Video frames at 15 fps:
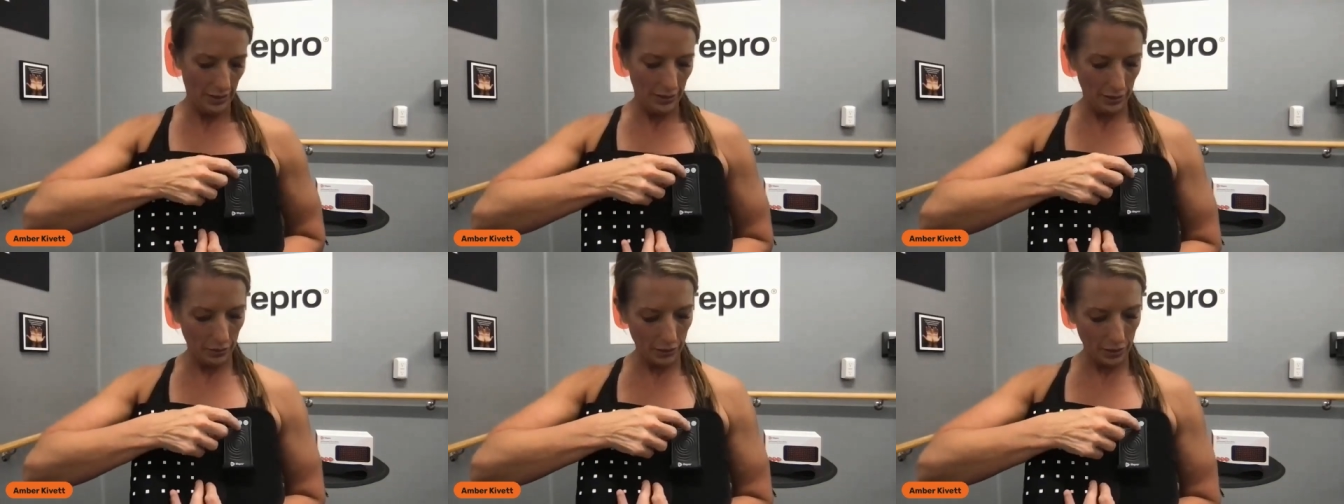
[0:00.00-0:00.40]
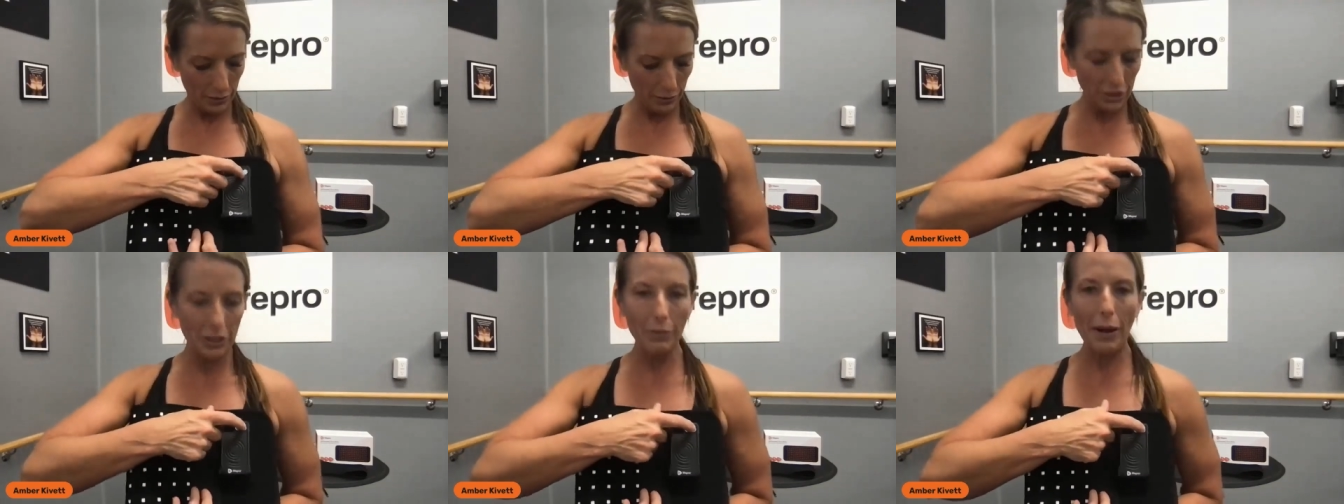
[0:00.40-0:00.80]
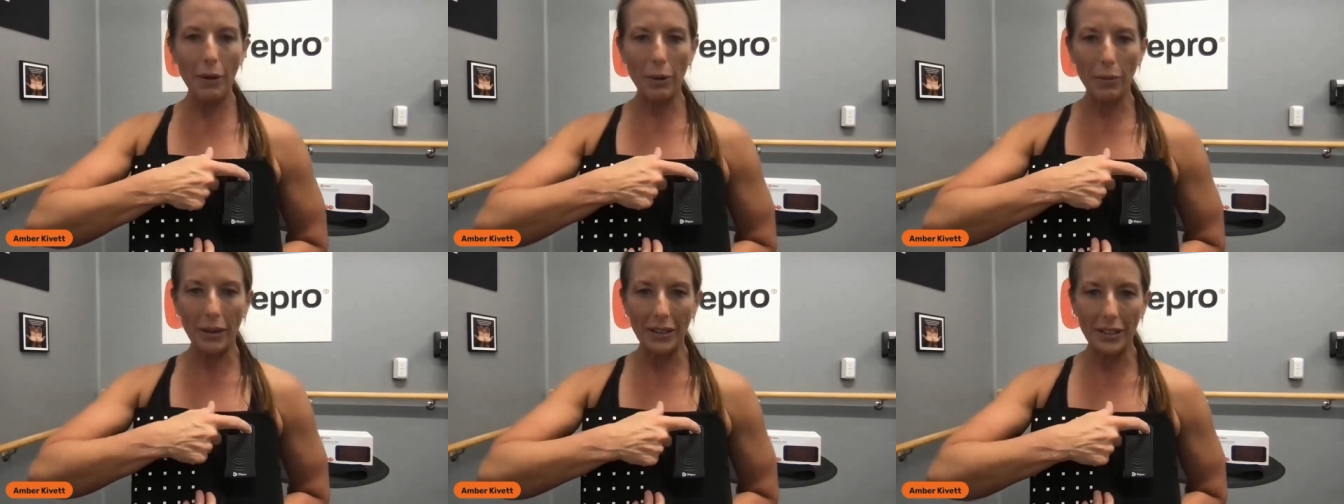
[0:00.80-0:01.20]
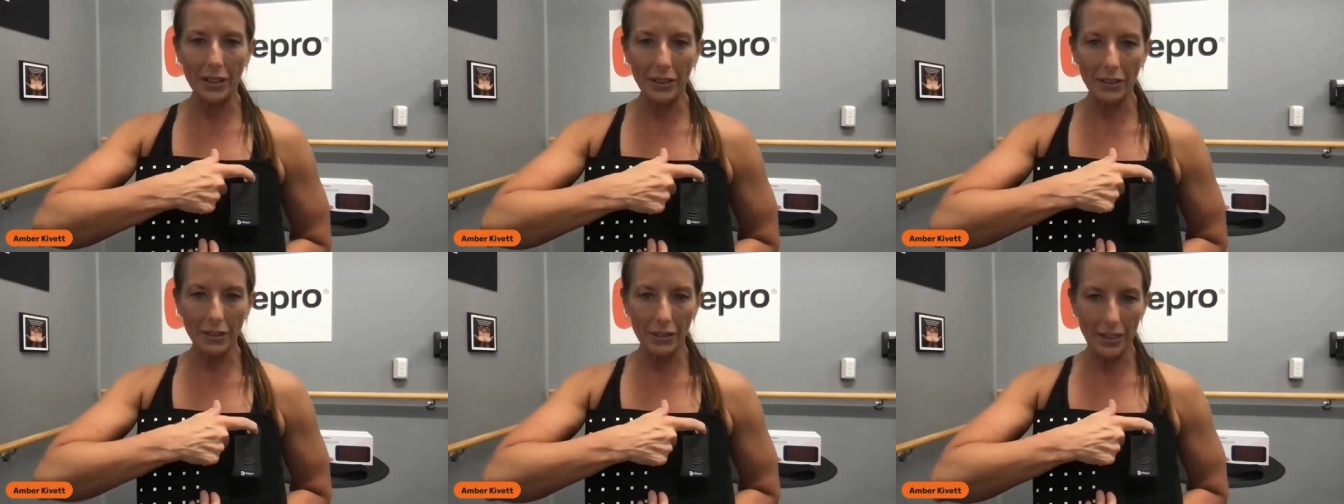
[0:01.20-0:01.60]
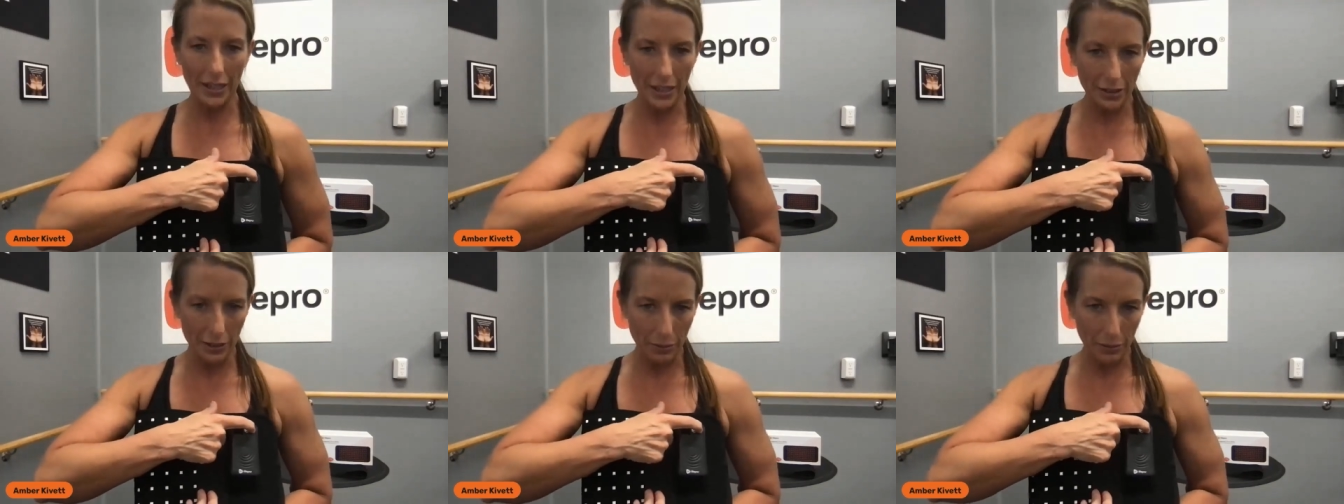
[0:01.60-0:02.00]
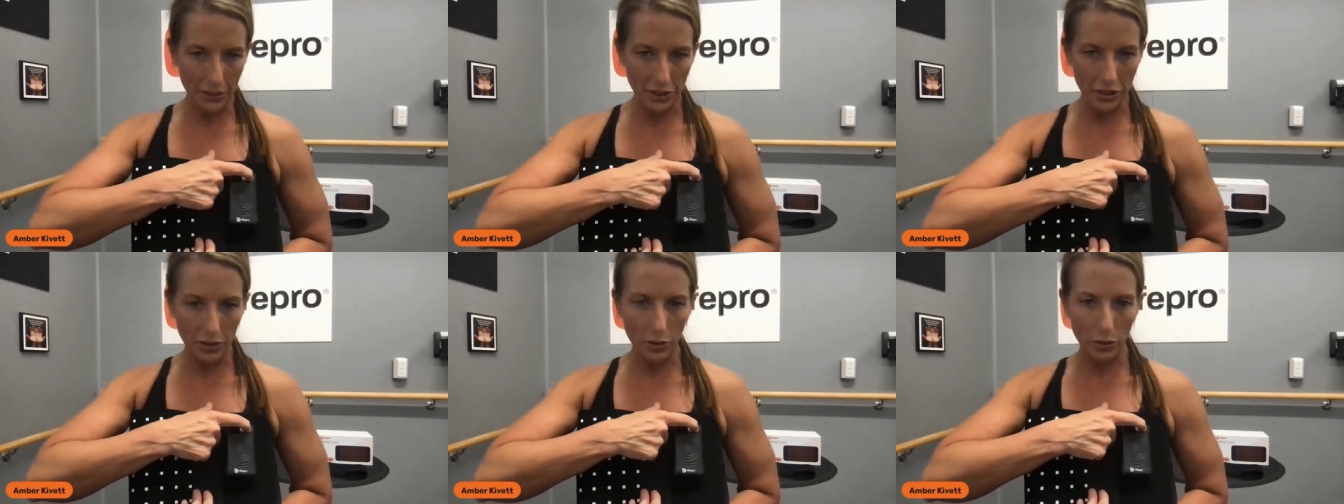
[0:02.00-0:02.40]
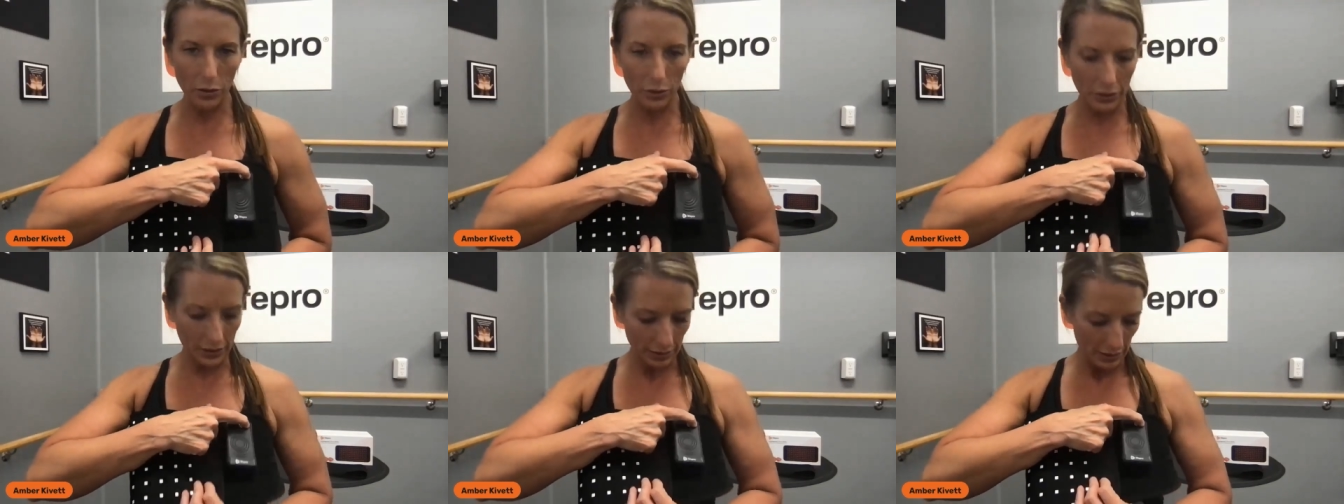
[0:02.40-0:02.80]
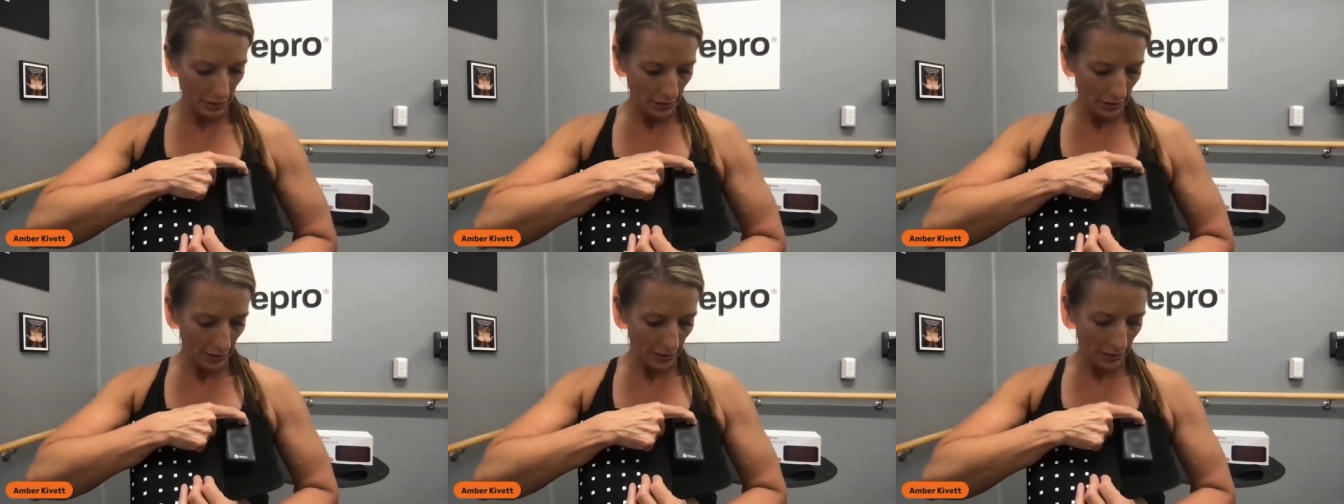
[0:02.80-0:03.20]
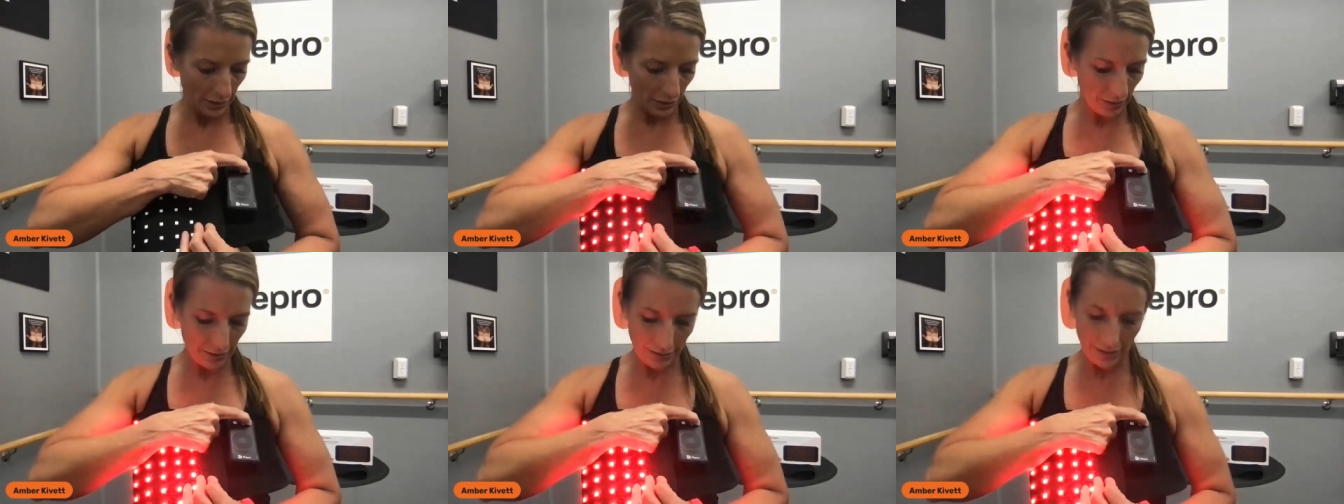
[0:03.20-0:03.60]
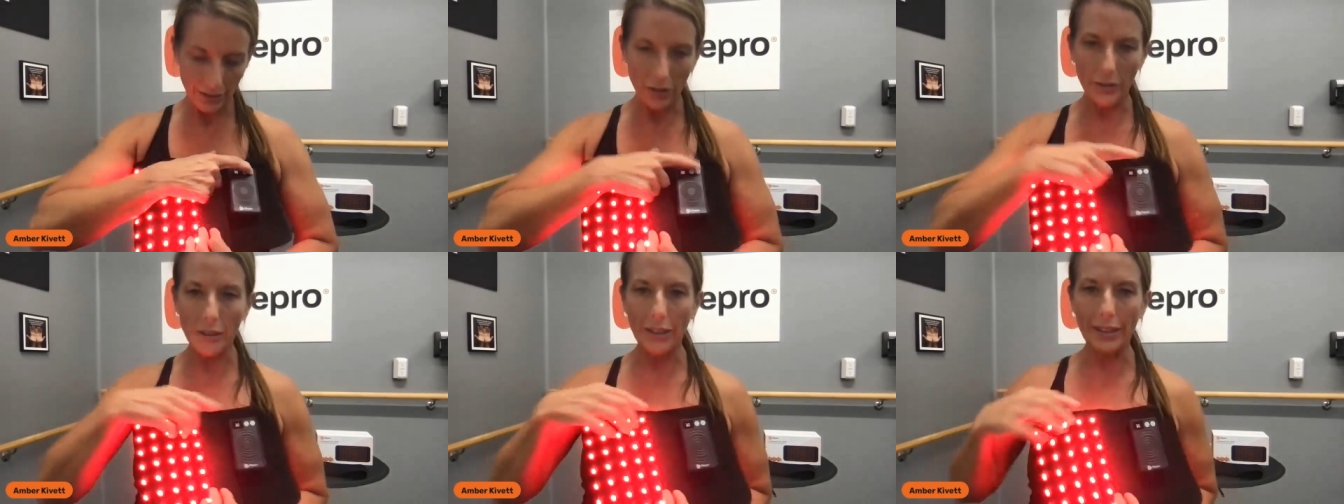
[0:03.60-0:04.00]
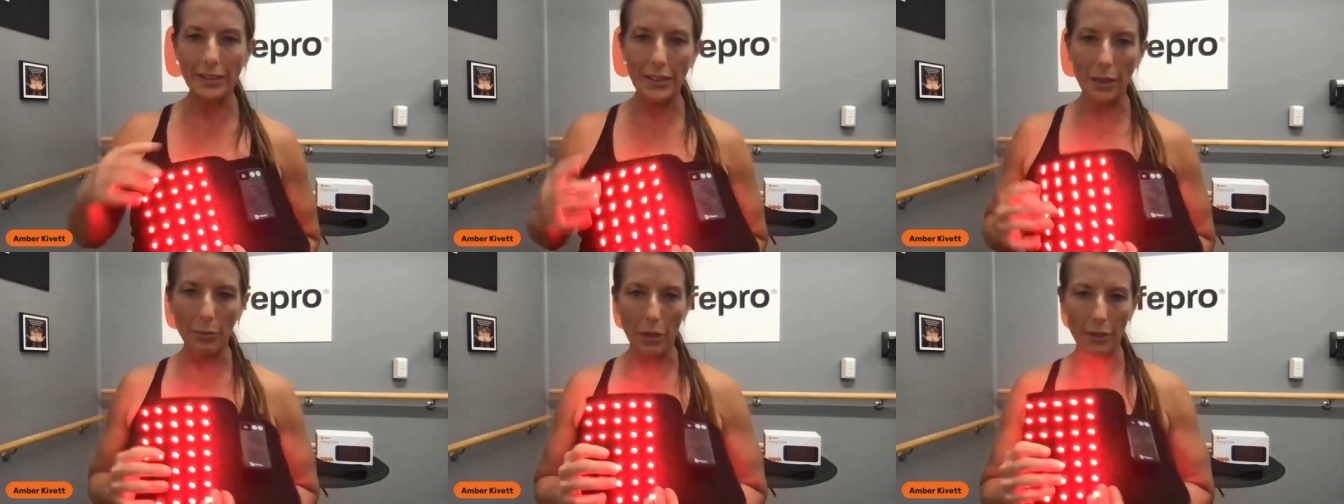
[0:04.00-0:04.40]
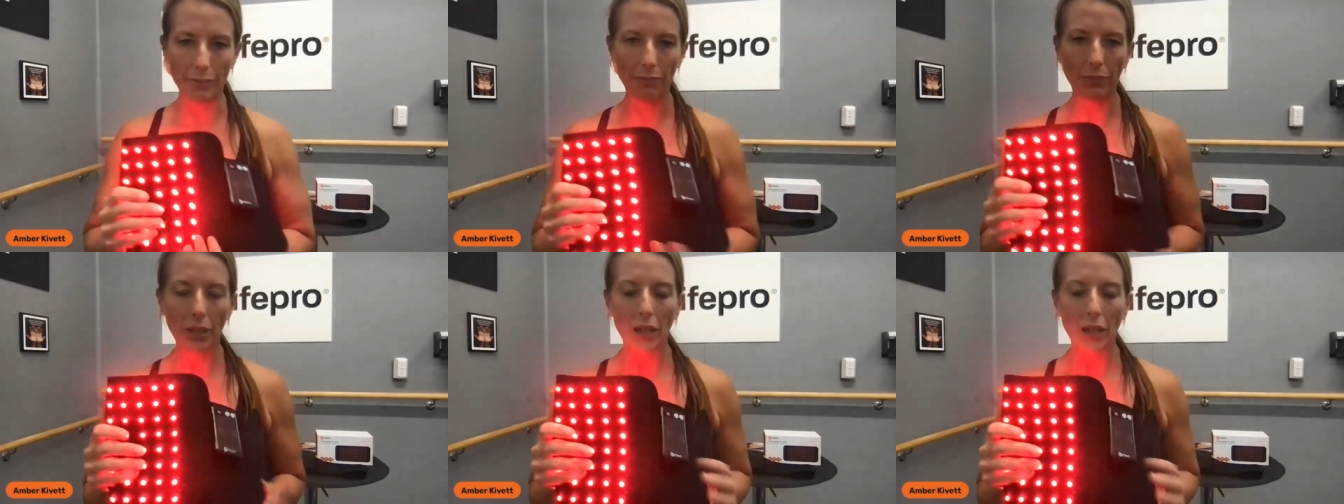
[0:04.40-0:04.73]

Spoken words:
So we're going to push the power button here. Okay, so press and hold, and you're going to see all the lights come on.